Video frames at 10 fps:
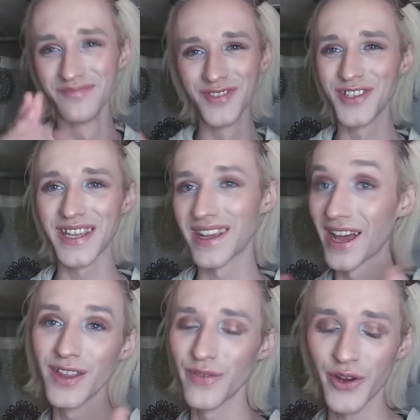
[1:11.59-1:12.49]
Just kidding,
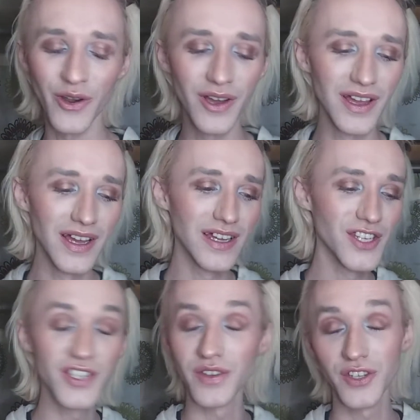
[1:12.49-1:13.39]
I love you, girl.
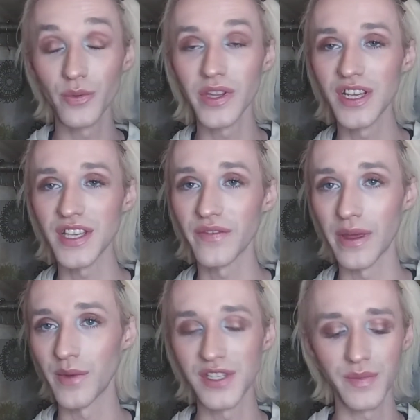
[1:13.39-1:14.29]
She really is like
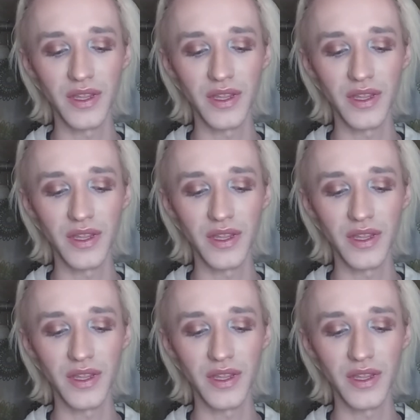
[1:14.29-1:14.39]
family to me.